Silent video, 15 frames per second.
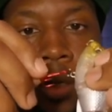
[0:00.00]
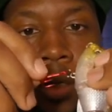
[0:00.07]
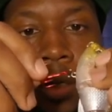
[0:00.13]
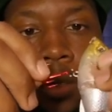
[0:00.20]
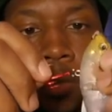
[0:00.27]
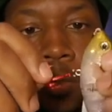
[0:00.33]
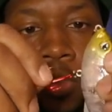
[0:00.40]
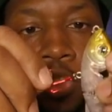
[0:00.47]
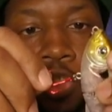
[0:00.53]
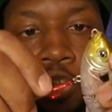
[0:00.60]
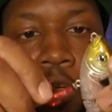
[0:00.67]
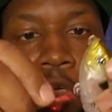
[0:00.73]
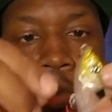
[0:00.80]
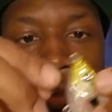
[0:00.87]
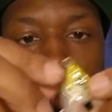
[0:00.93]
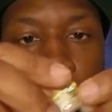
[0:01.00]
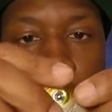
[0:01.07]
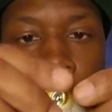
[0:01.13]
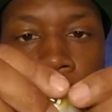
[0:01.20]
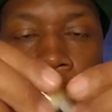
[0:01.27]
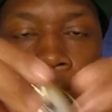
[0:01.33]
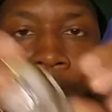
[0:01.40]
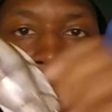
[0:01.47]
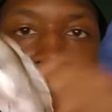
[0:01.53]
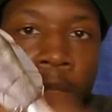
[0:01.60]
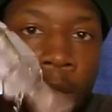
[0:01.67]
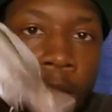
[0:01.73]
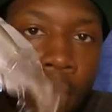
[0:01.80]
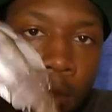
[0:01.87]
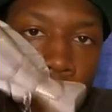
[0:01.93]
it'll be shredded like
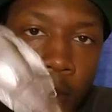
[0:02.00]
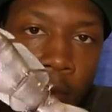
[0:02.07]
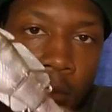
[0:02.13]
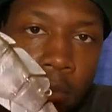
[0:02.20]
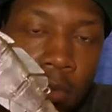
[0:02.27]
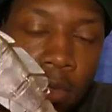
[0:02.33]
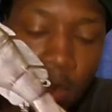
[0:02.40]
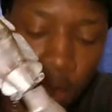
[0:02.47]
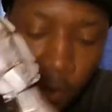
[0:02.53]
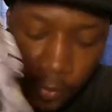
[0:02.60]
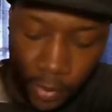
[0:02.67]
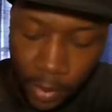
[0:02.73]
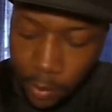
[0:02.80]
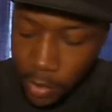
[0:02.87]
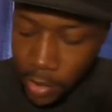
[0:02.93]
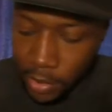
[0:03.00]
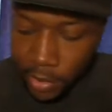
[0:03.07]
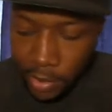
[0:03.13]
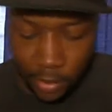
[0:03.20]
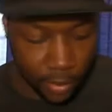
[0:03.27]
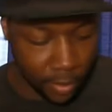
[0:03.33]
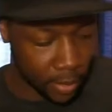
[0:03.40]
it's definitely a must.